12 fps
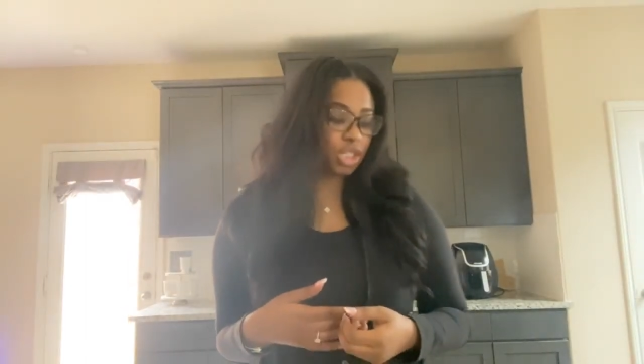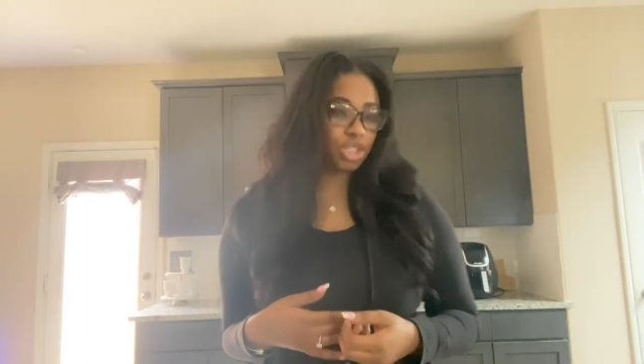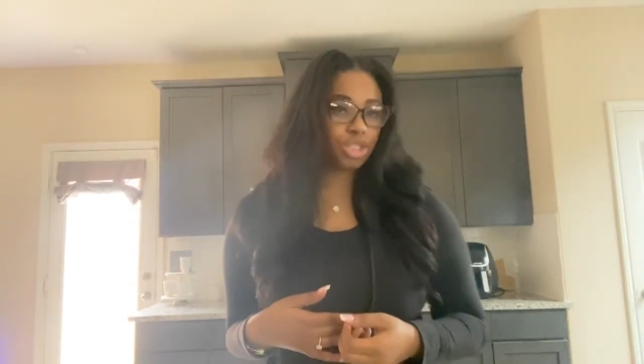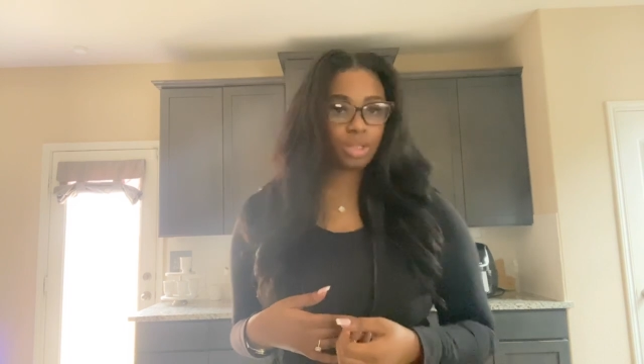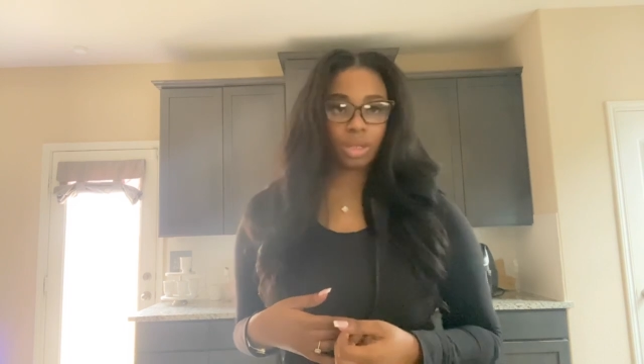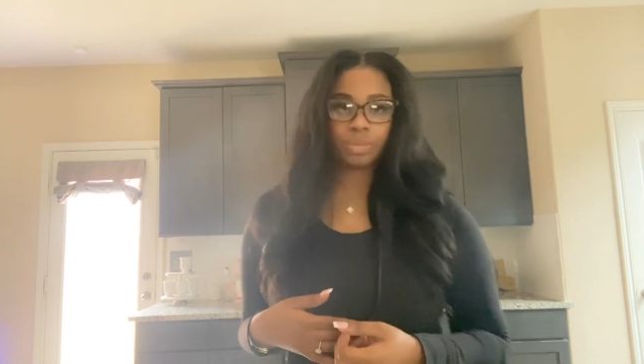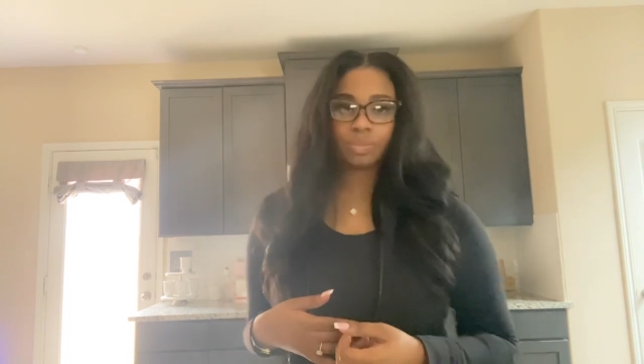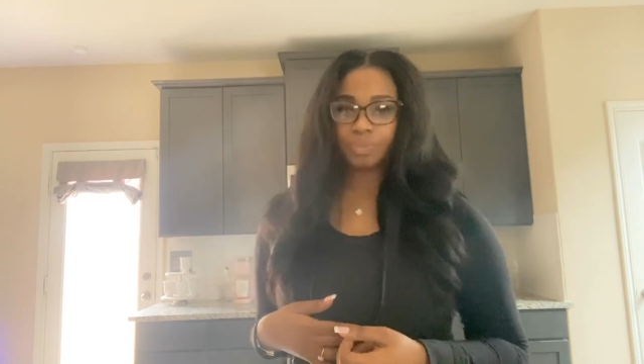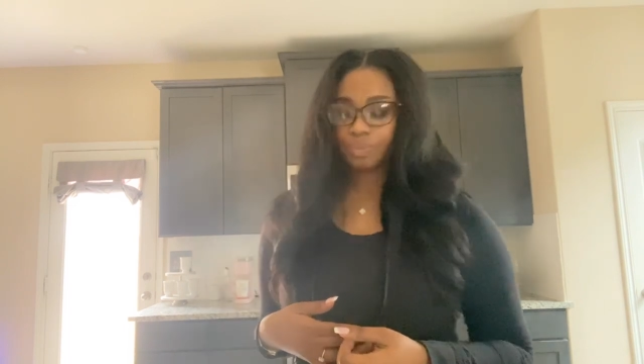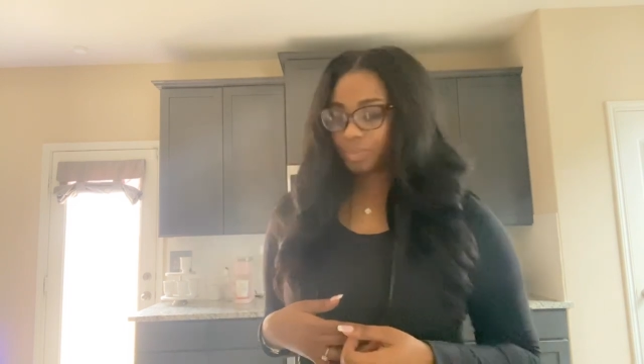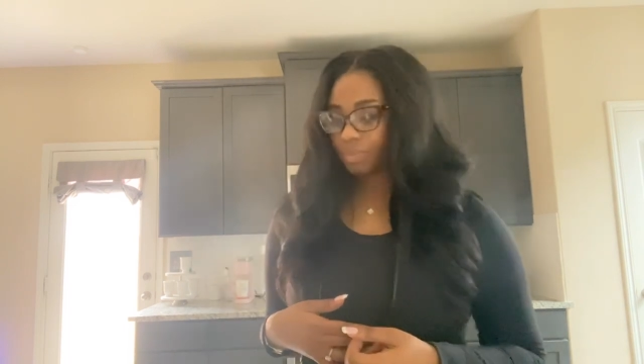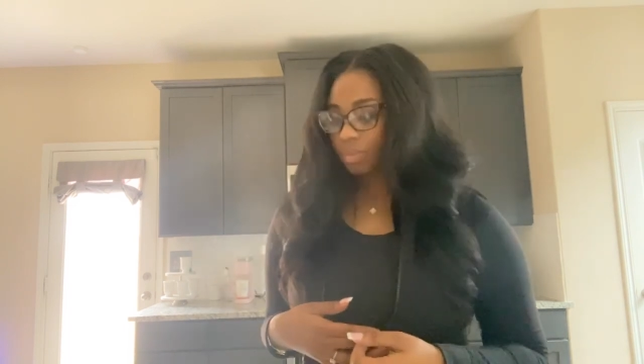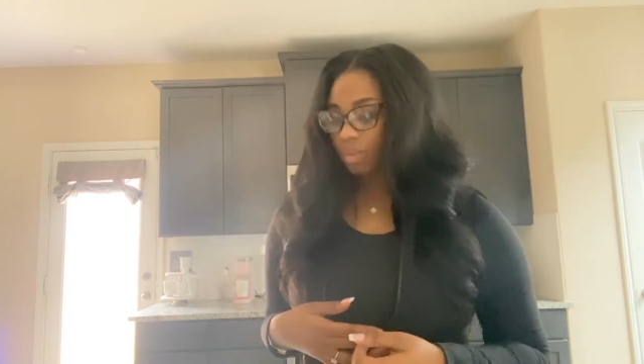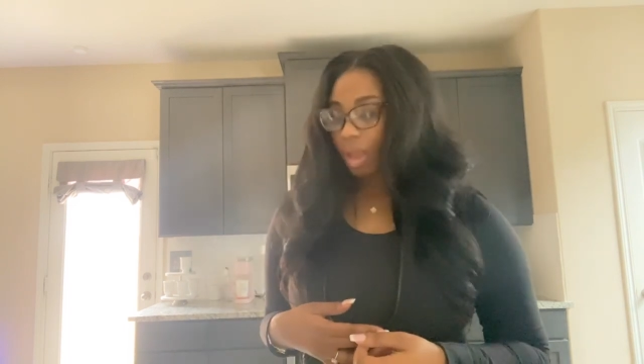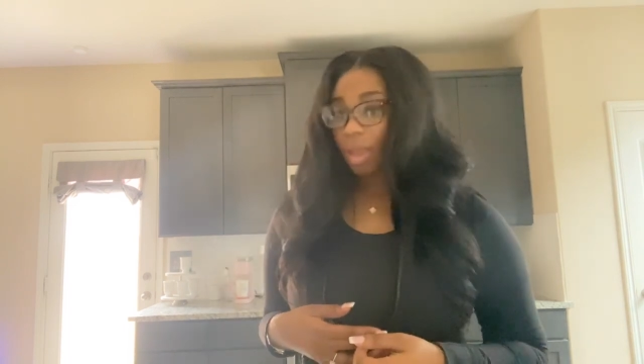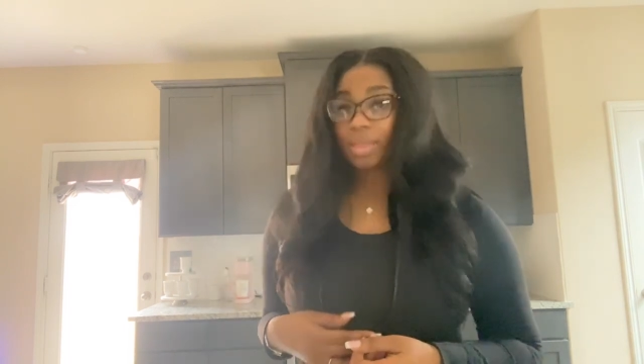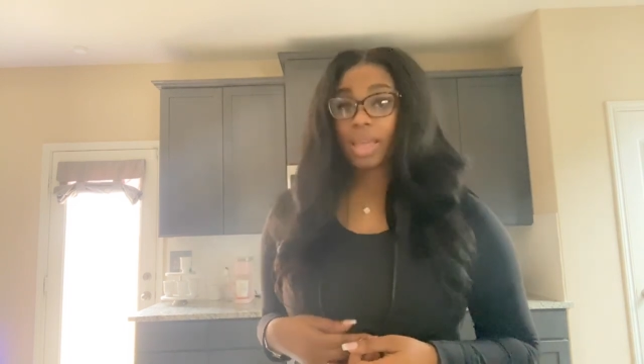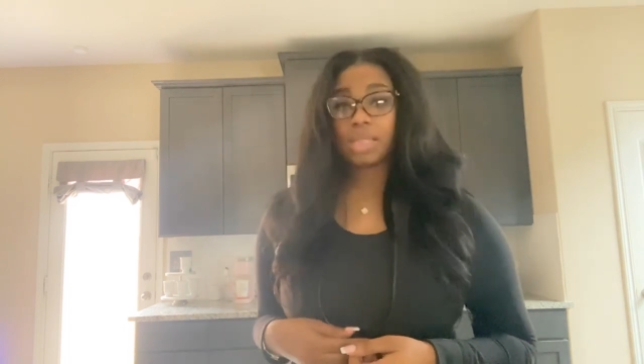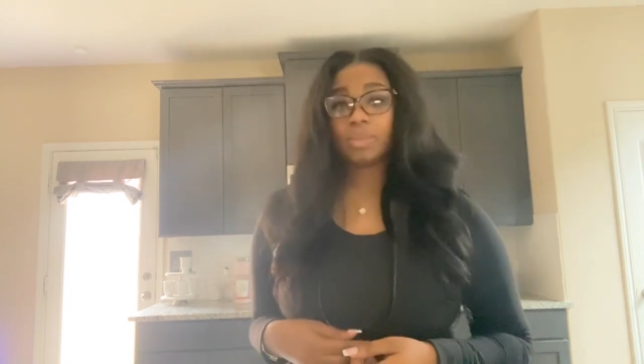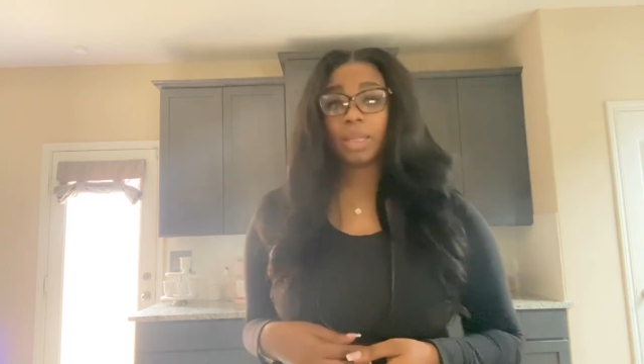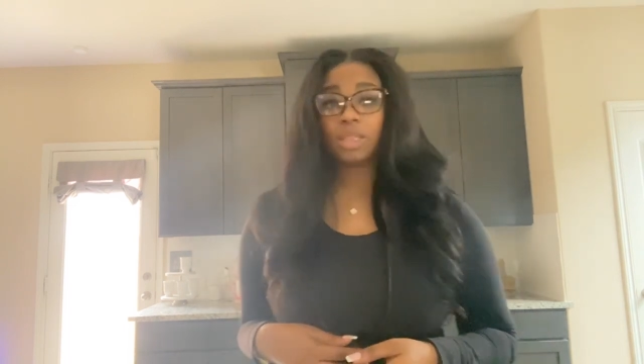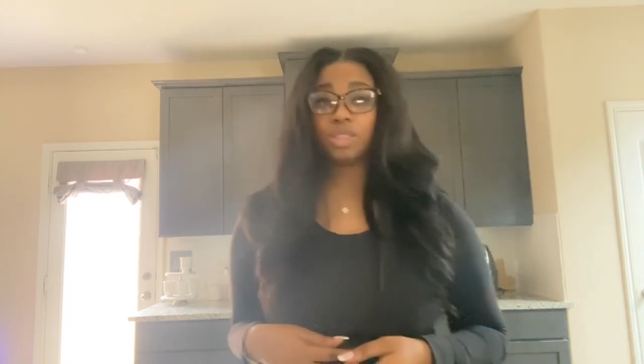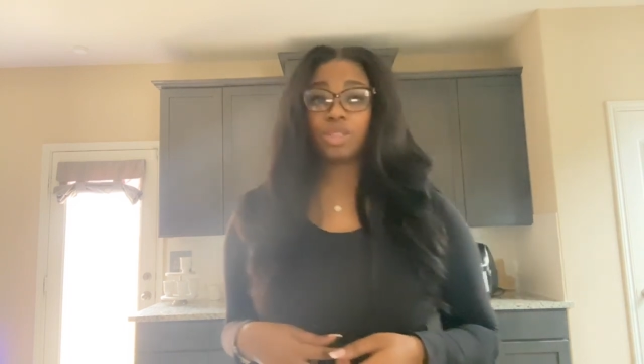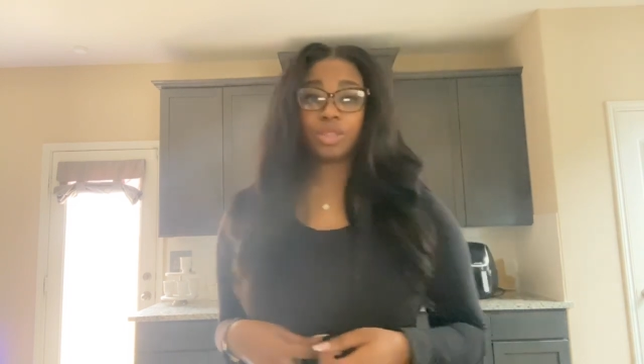So that's my
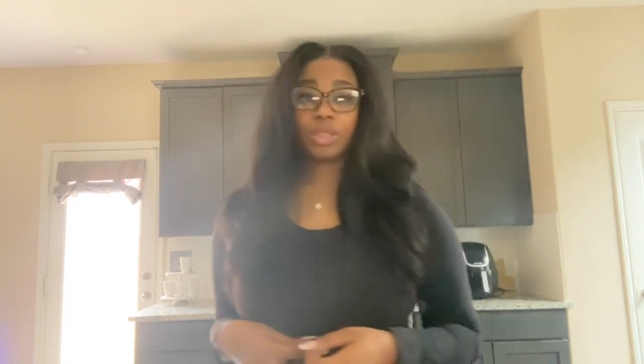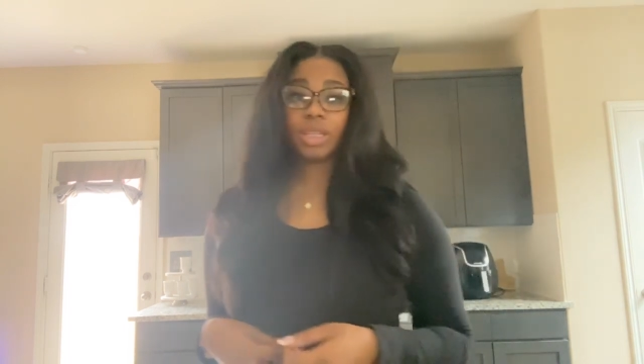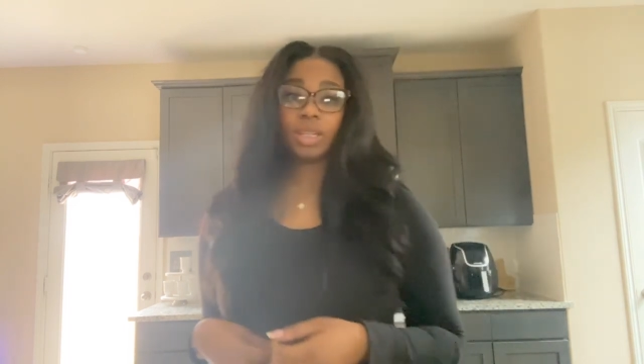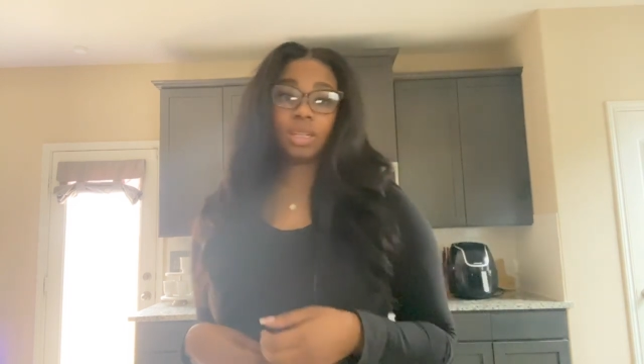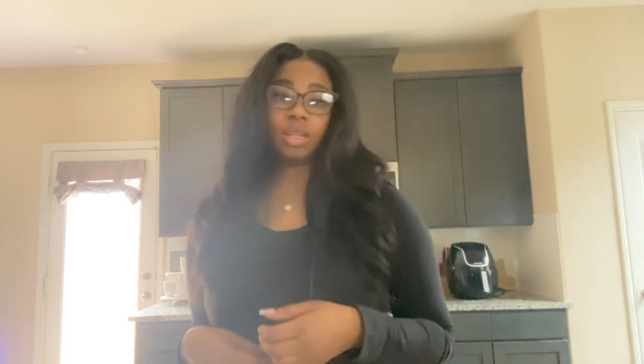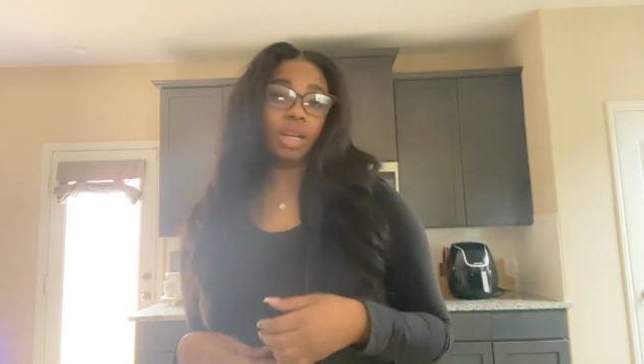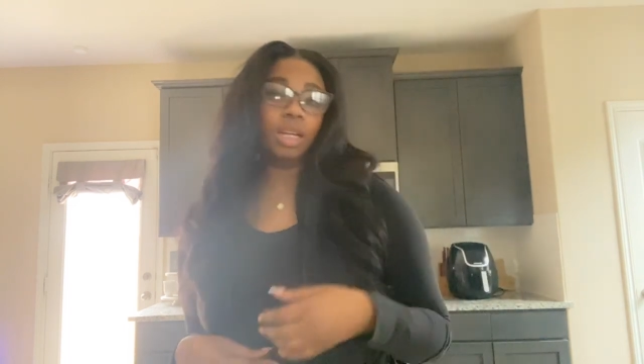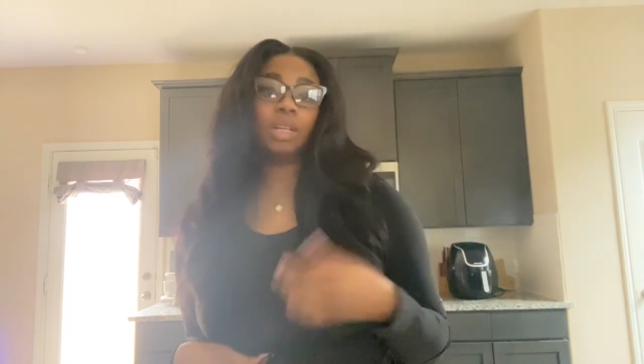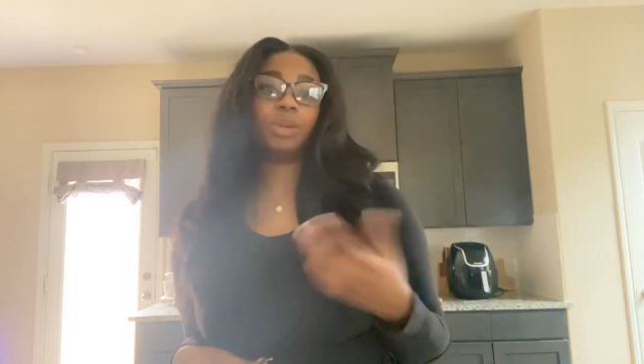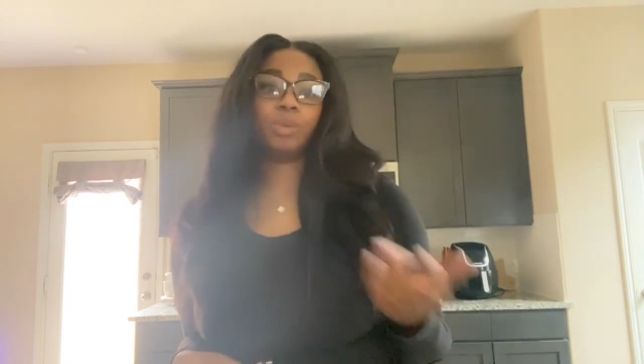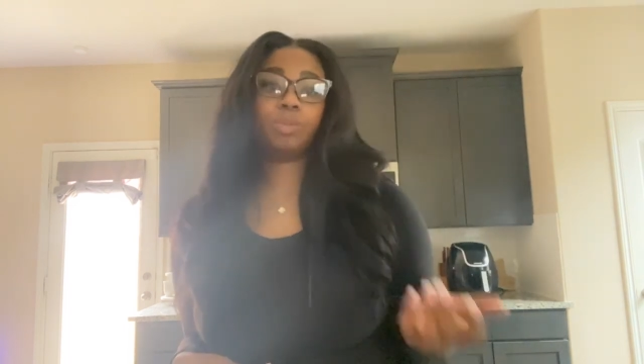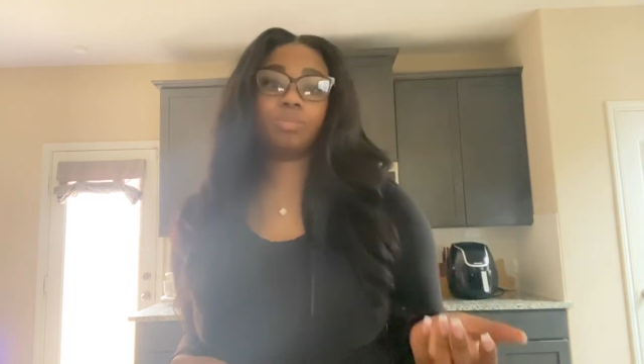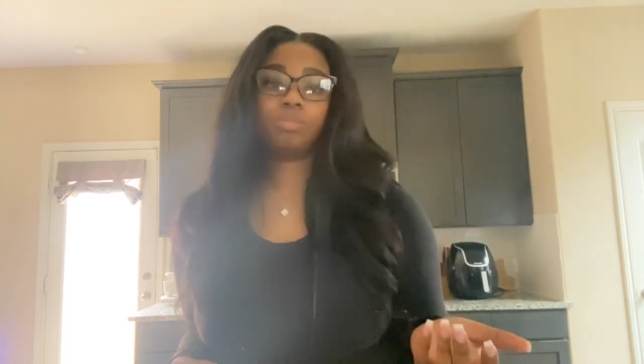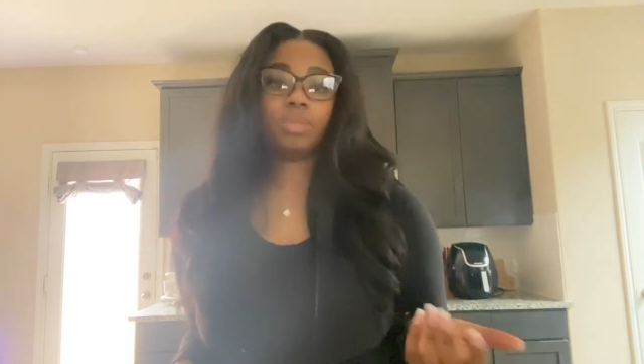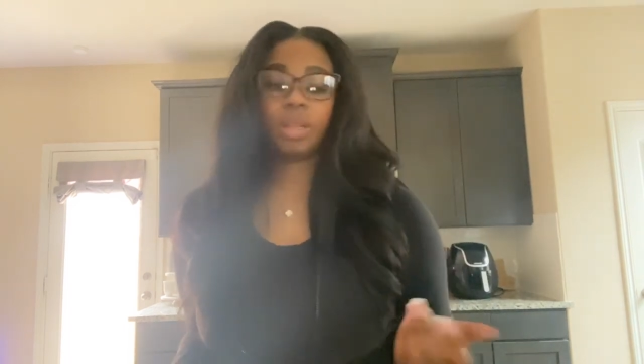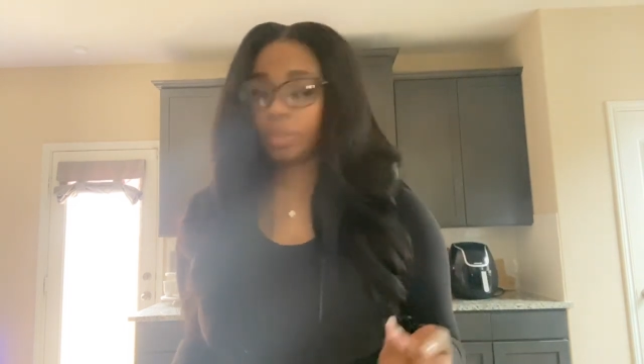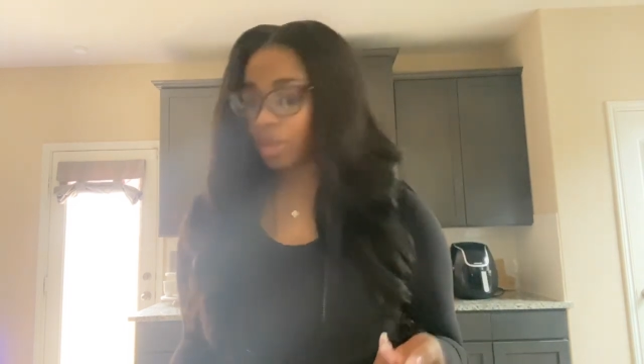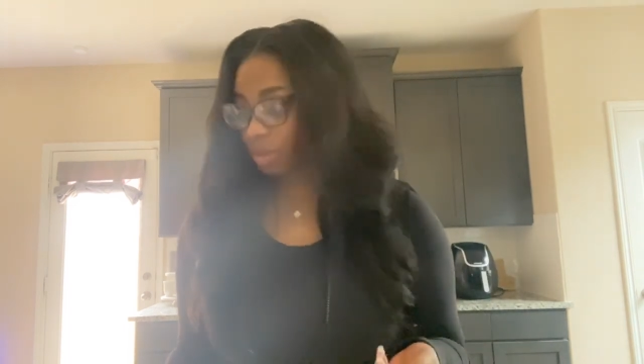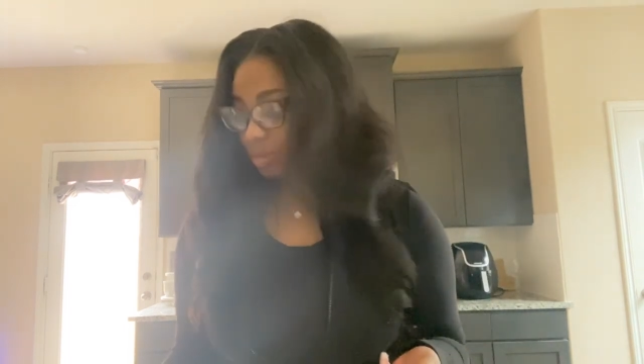little trick. Let me know